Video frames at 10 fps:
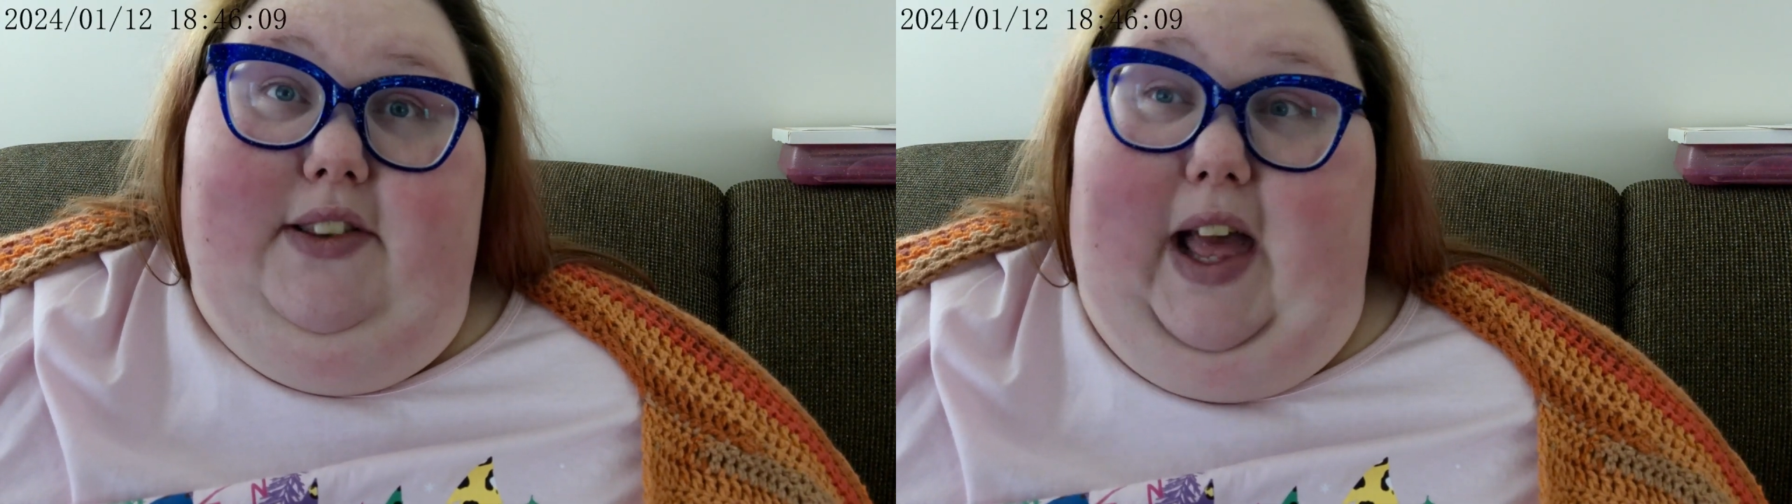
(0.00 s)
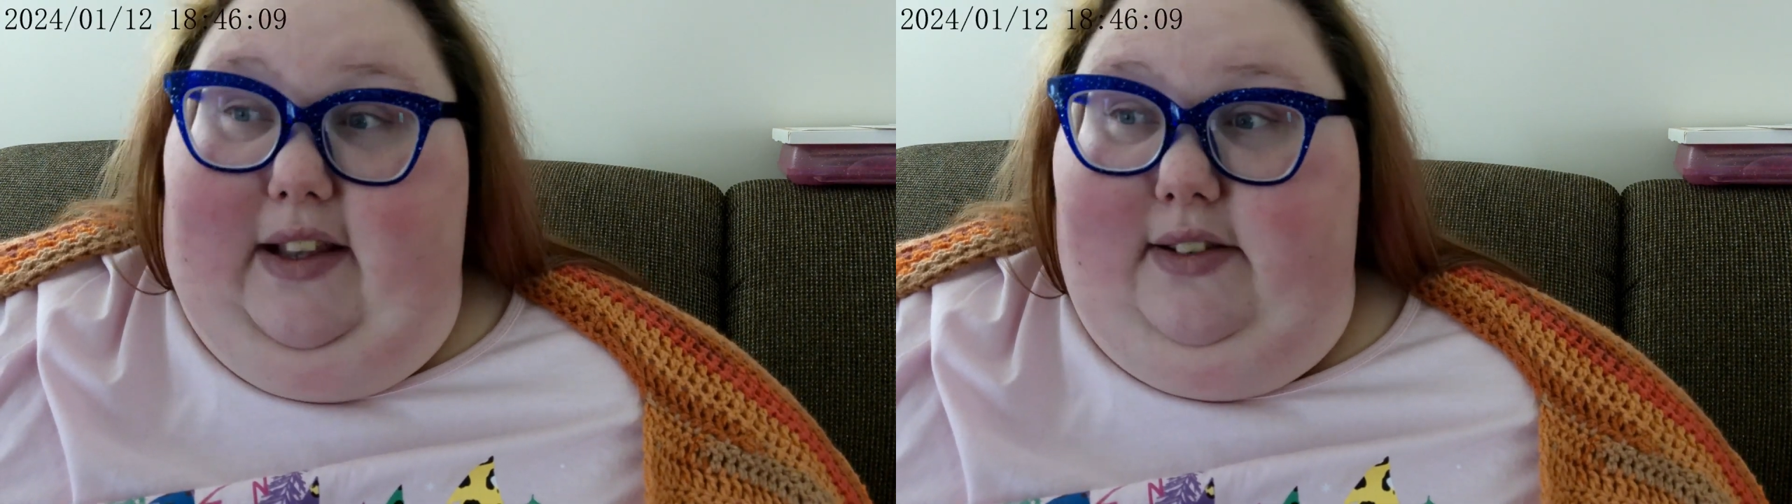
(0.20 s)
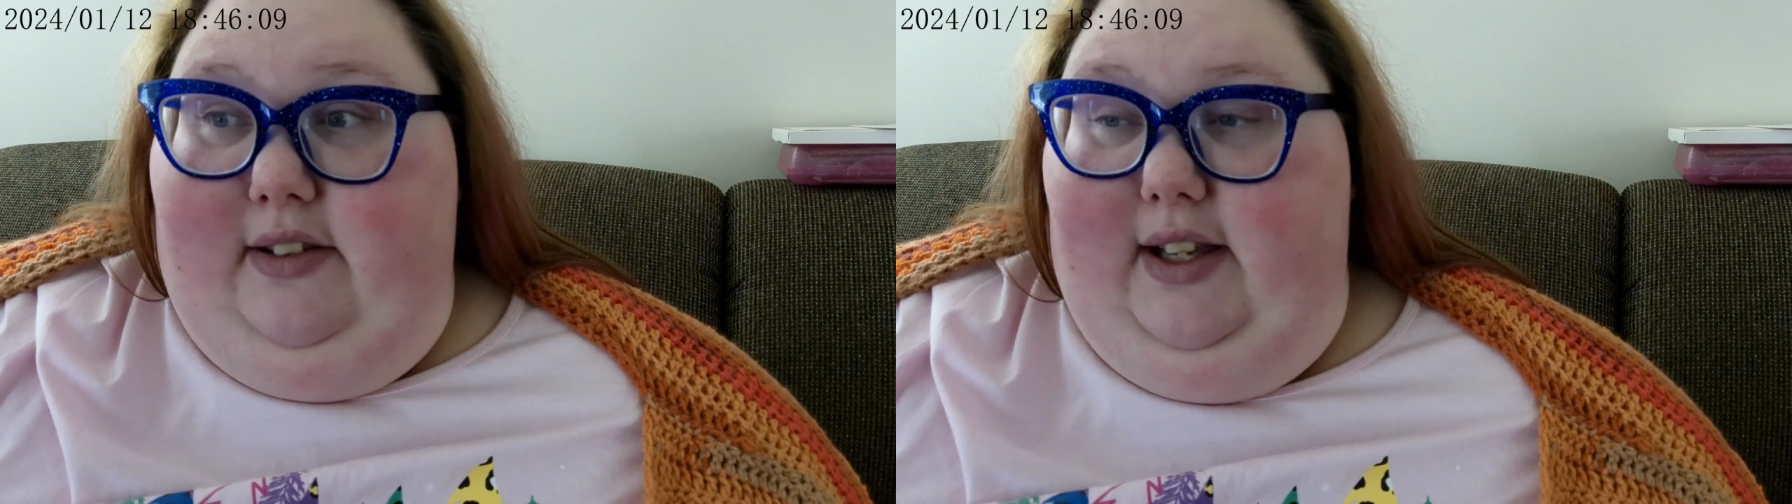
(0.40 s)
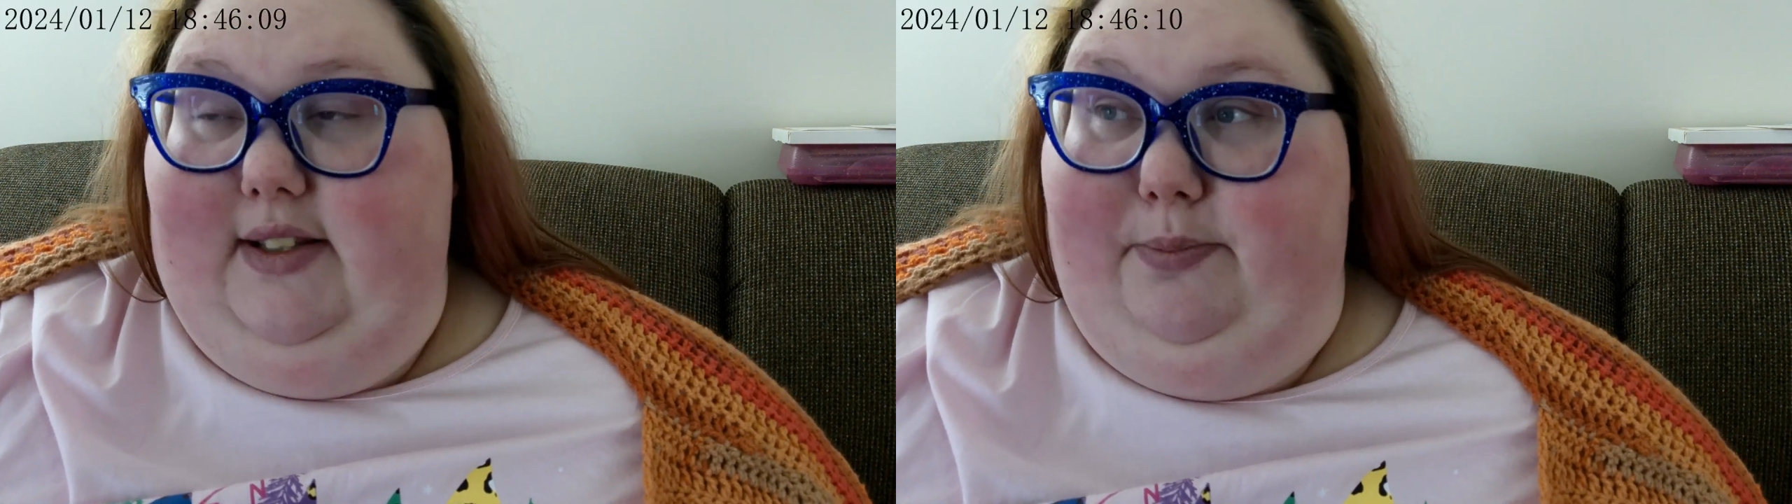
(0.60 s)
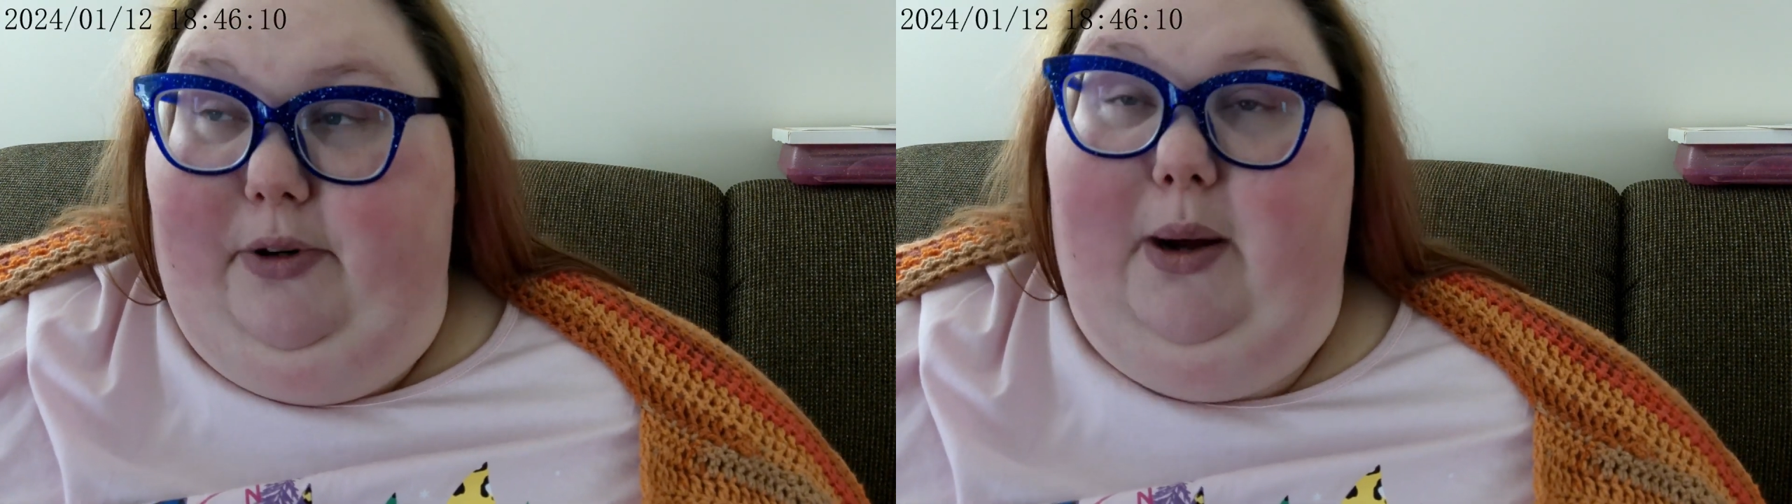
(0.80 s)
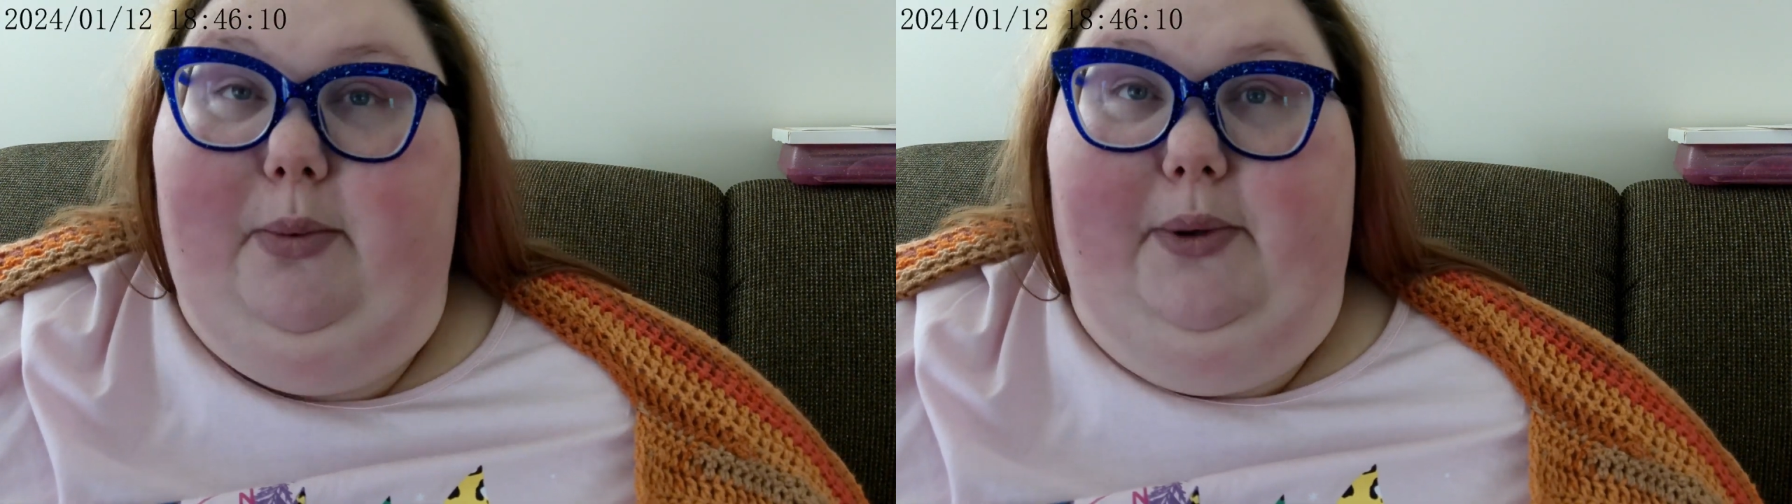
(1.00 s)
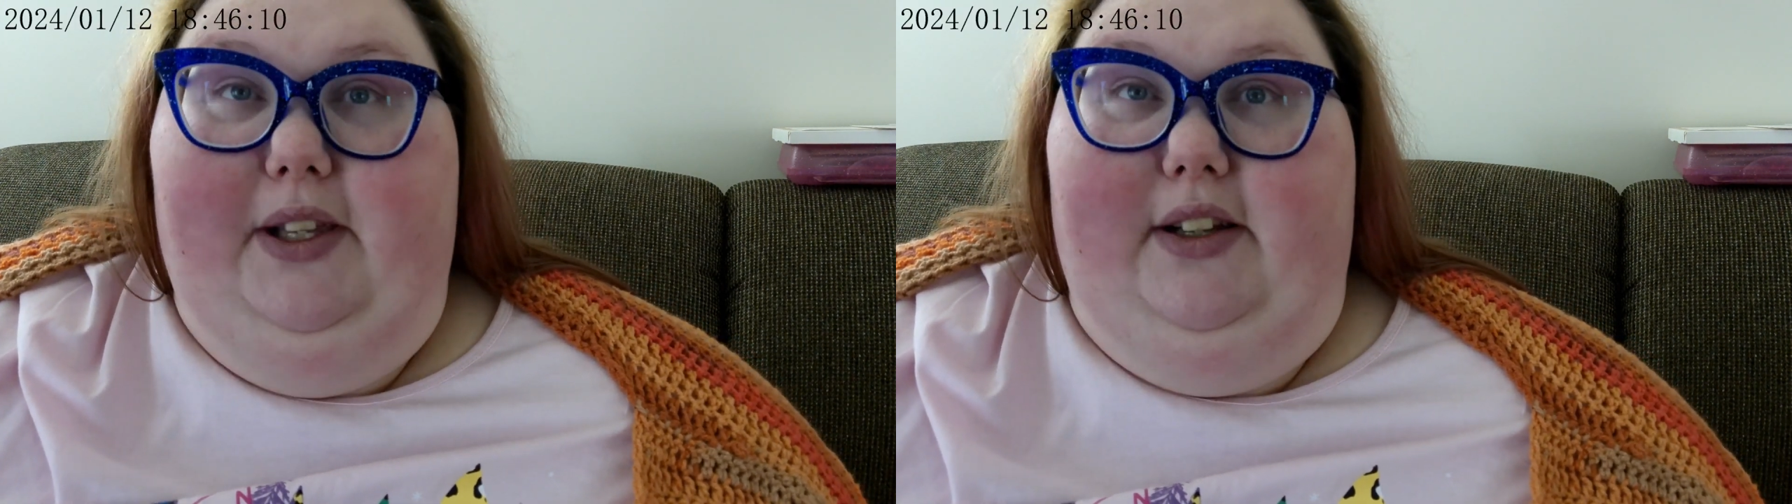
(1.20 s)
That is probably